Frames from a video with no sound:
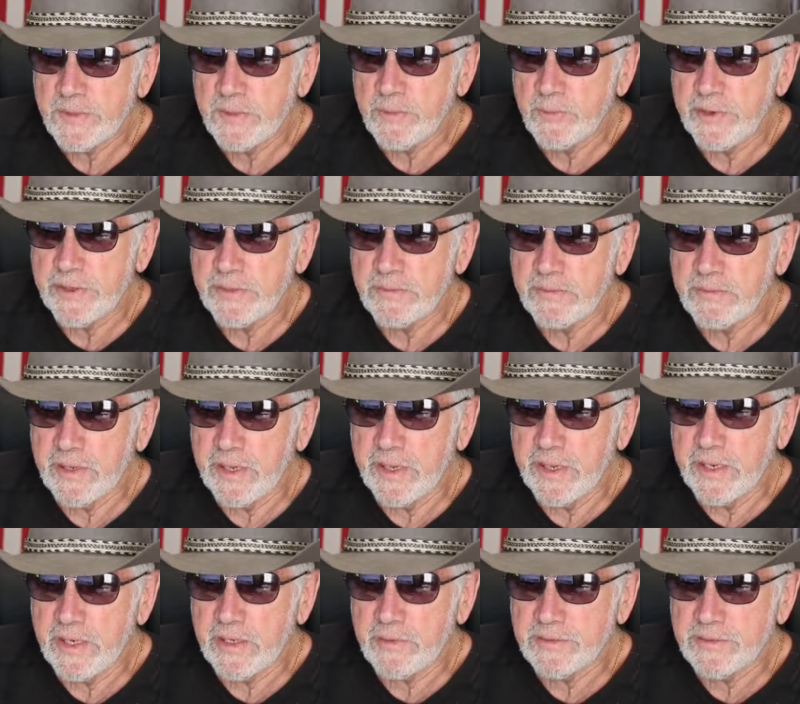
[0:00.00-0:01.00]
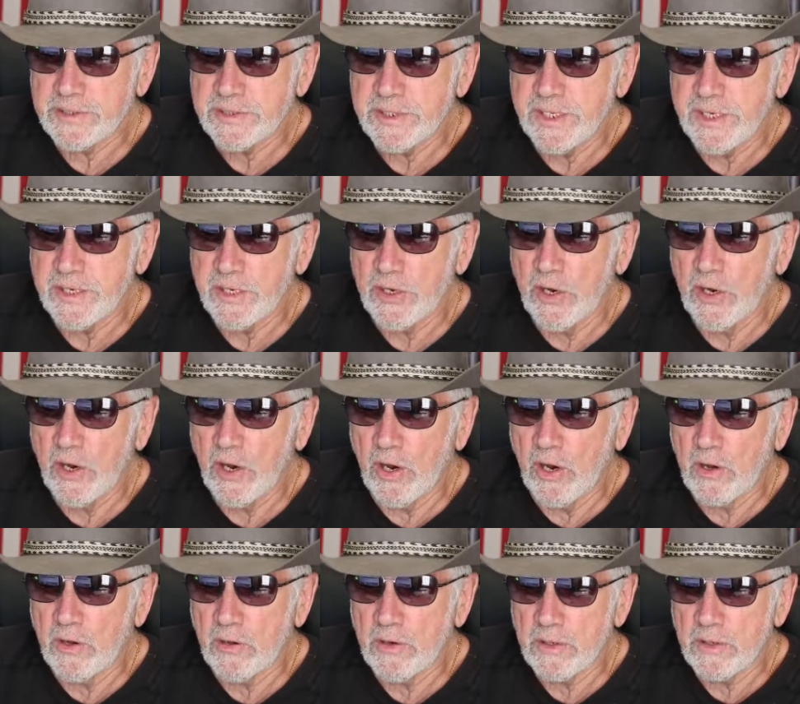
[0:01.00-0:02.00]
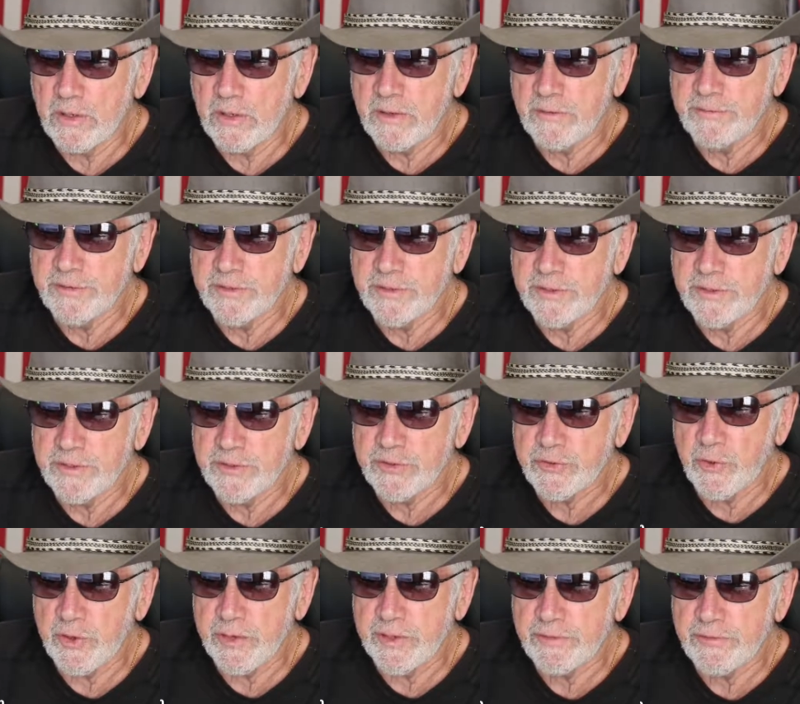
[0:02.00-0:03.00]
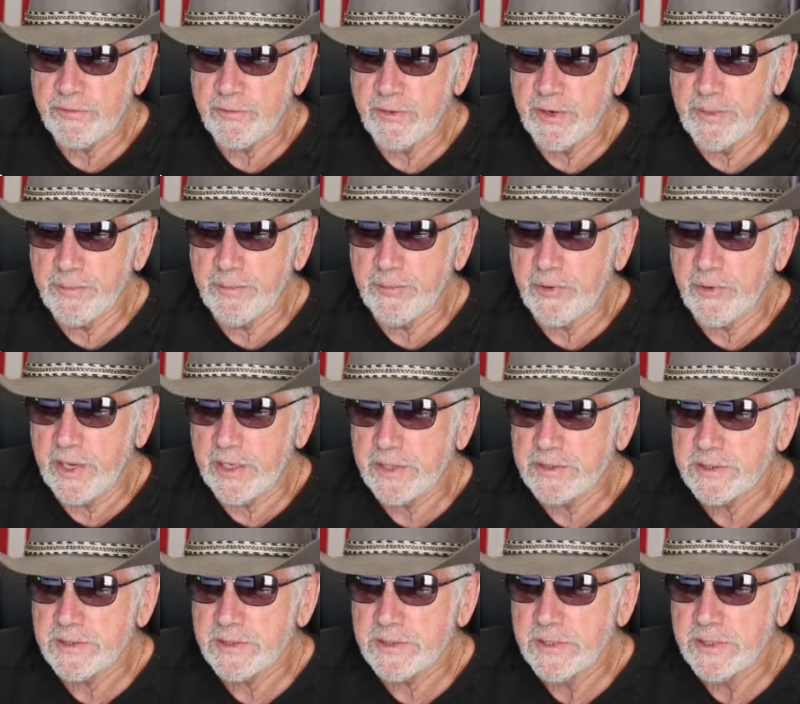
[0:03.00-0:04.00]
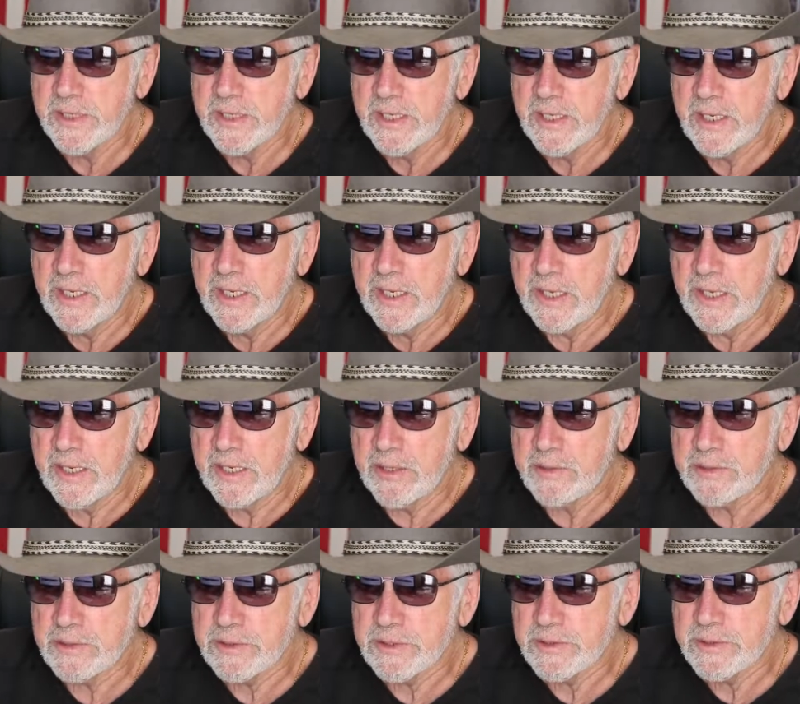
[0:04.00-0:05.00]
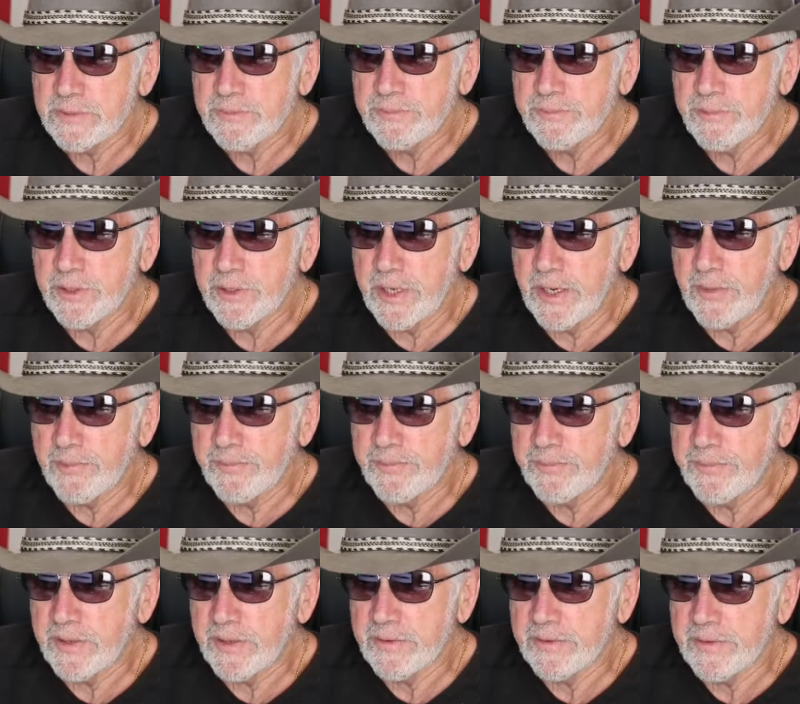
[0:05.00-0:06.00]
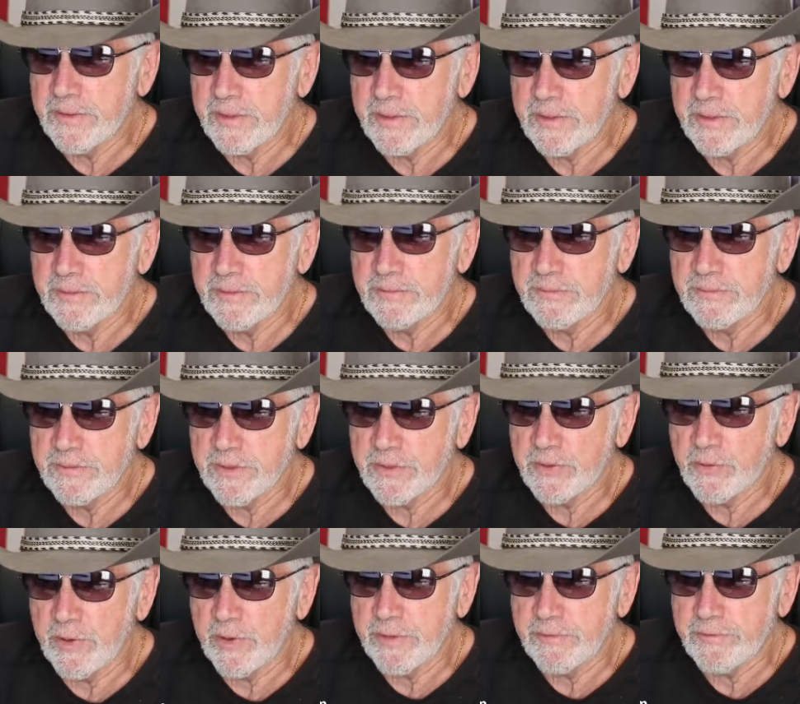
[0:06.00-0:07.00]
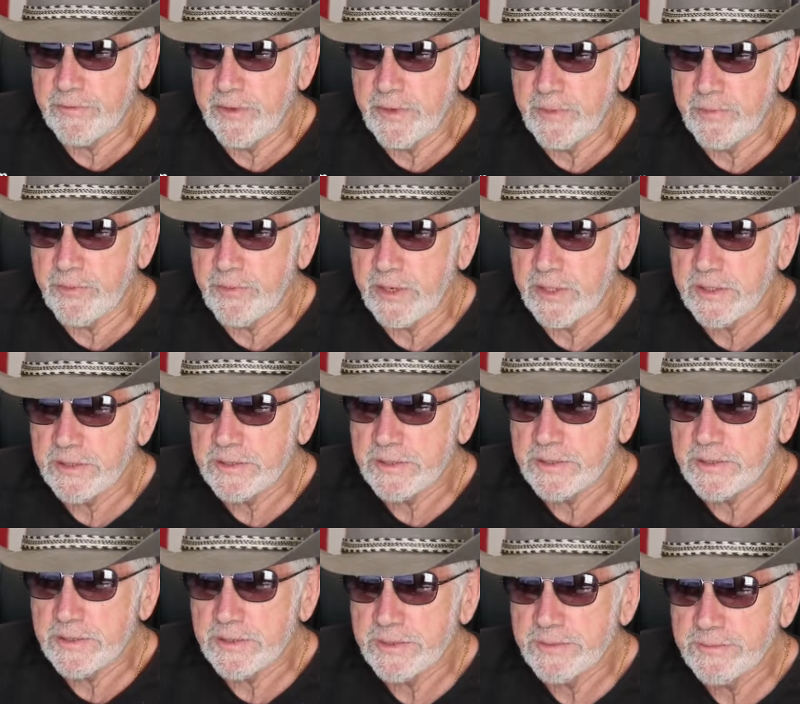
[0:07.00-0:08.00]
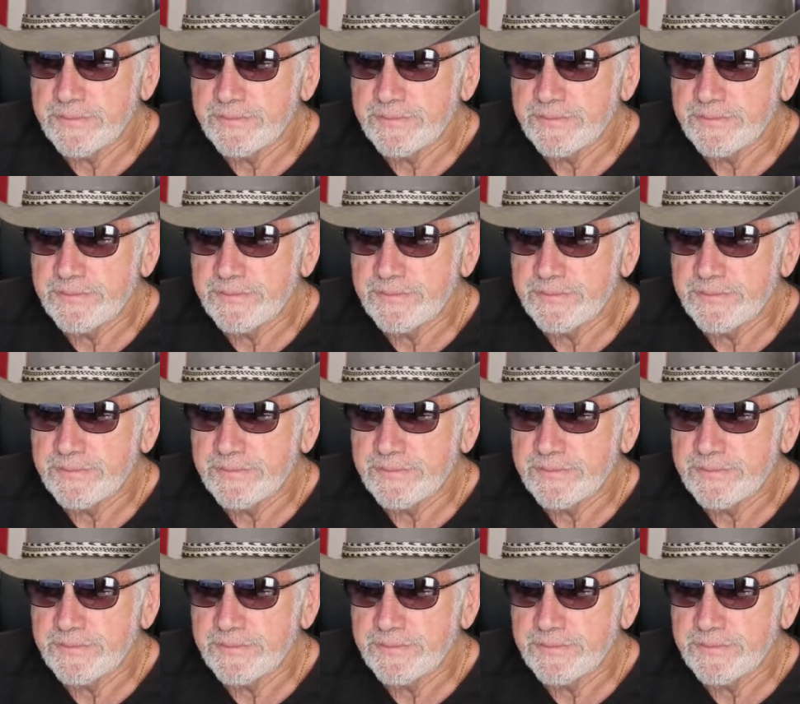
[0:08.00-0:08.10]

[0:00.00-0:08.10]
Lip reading: written by Christina Hall of the Detroit Free Press, and it was put up by the Detroit Free Press.